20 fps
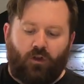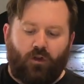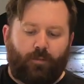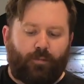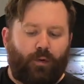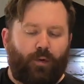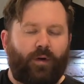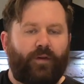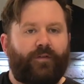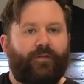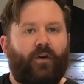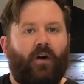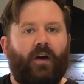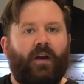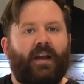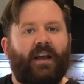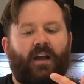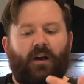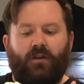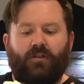you'll probably find
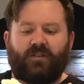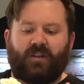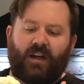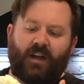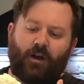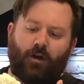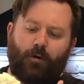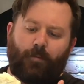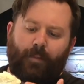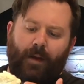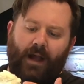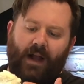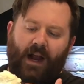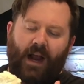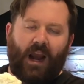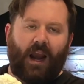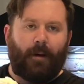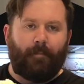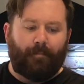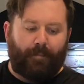it goes a little bit
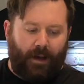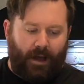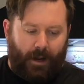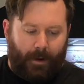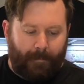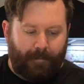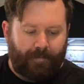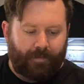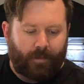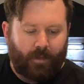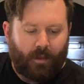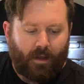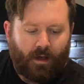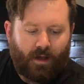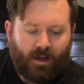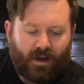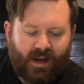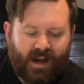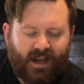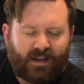clumpy.
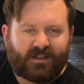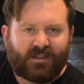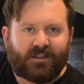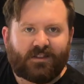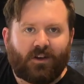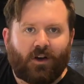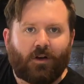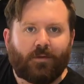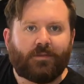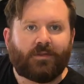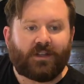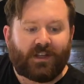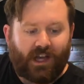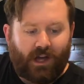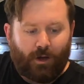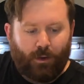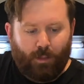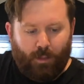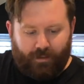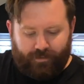Now's the time to
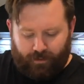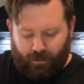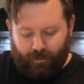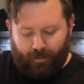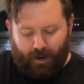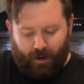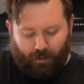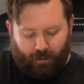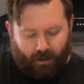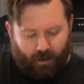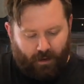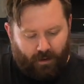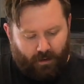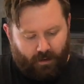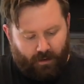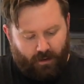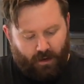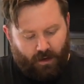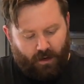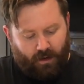go in with your milk.
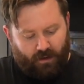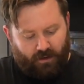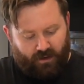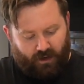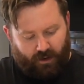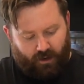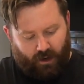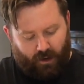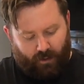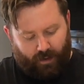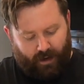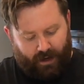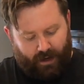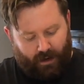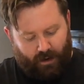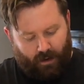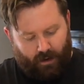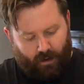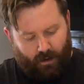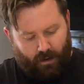So go on in
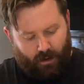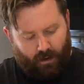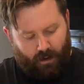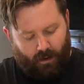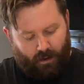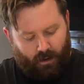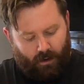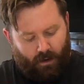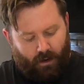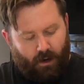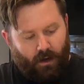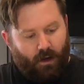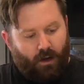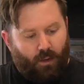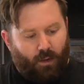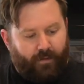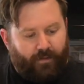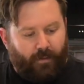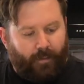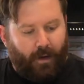
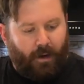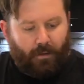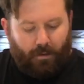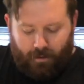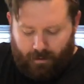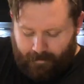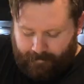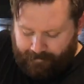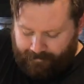with your milk.